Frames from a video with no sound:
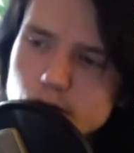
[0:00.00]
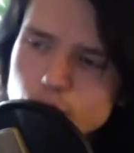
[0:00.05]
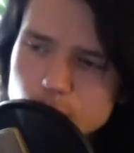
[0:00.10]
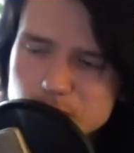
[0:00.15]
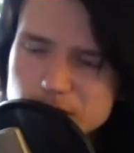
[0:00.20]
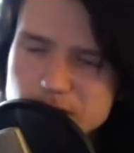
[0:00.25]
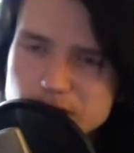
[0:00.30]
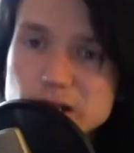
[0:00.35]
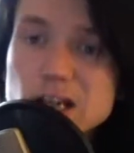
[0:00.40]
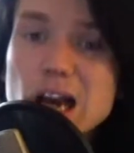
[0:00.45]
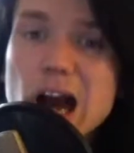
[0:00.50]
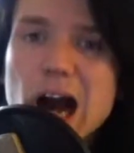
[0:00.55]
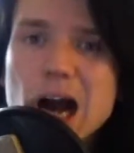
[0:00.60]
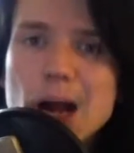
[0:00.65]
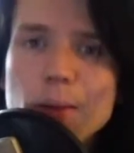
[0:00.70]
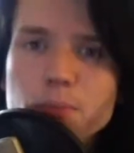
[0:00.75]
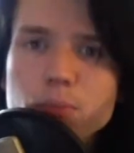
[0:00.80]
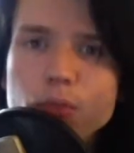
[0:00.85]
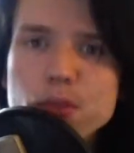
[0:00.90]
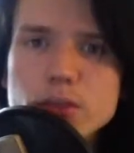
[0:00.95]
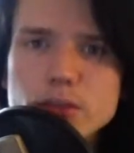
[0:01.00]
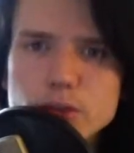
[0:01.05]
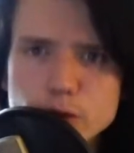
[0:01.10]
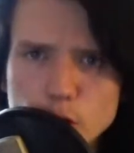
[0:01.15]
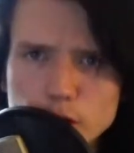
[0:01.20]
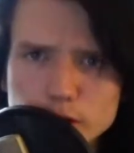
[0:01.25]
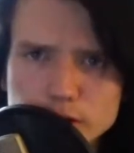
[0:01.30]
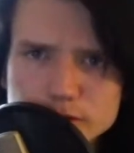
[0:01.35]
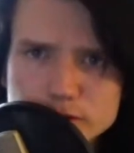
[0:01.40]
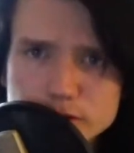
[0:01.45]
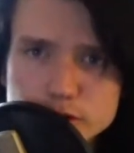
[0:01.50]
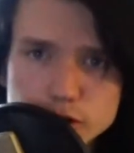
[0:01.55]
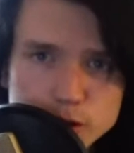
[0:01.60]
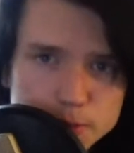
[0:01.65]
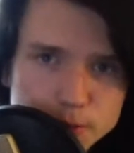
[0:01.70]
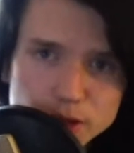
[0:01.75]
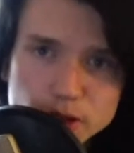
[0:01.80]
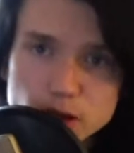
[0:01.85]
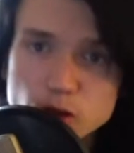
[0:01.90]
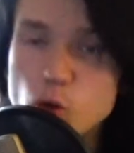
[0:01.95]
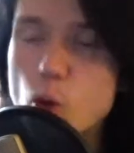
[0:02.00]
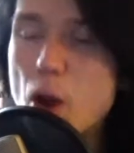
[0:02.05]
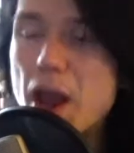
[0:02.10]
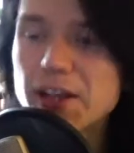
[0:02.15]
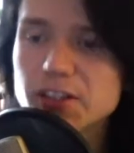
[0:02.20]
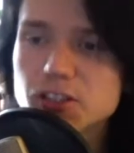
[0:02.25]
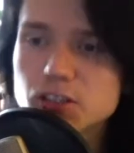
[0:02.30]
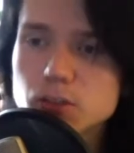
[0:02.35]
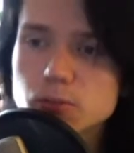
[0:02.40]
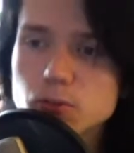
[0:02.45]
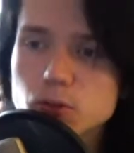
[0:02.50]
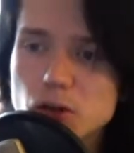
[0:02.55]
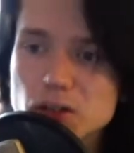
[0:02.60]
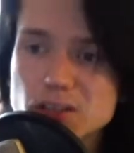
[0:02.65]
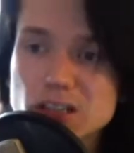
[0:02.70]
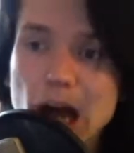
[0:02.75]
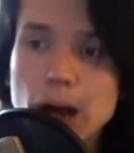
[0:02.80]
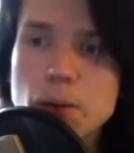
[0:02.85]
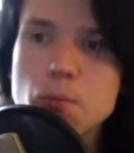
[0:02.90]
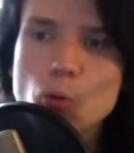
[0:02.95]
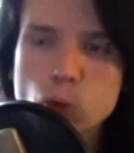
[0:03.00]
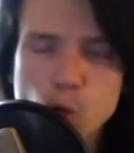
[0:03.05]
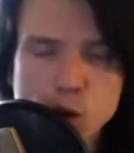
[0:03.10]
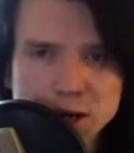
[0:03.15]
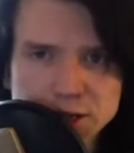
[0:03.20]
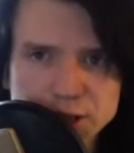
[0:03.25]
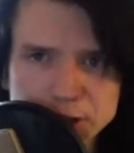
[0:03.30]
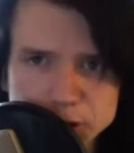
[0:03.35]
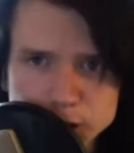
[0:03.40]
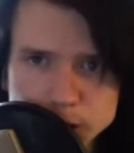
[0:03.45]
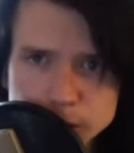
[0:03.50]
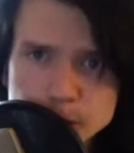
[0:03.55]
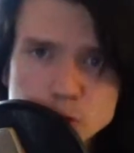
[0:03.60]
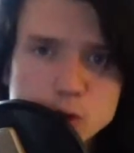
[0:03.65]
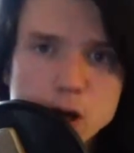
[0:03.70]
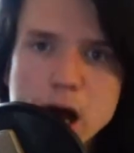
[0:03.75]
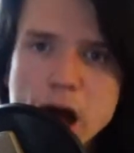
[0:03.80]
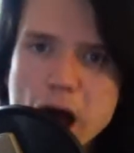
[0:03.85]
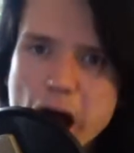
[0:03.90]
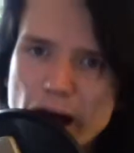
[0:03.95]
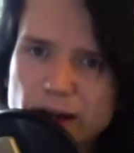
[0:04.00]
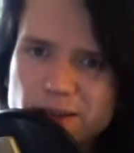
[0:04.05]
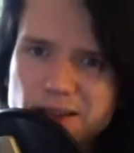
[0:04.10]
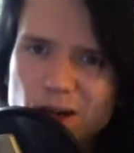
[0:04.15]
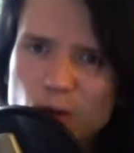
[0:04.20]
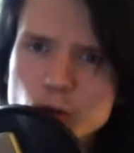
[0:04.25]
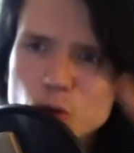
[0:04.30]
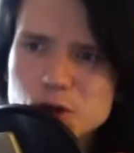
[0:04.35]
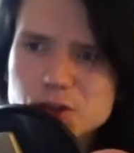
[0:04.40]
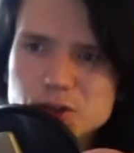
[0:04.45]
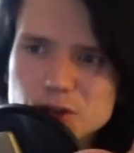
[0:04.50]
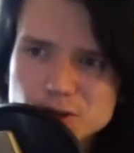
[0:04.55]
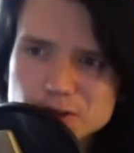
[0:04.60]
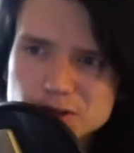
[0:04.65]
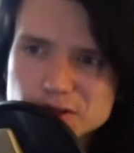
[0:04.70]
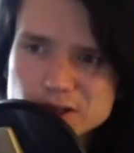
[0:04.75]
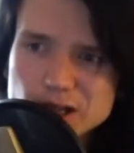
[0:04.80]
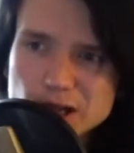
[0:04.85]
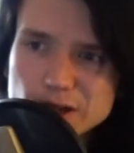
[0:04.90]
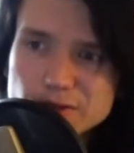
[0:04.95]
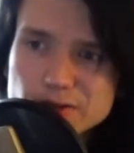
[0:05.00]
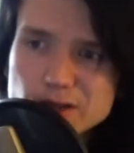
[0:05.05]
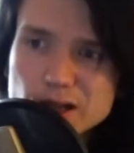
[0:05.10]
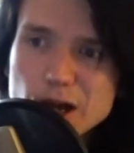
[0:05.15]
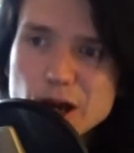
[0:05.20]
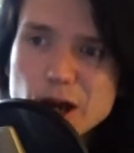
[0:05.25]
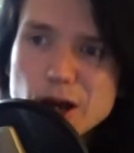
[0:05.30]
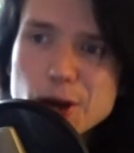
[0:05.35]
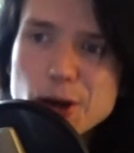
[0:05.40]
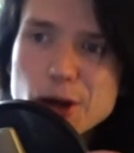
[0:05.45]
you will see I'm not the typical reactor because I'm a writer too, and I watch all this stuff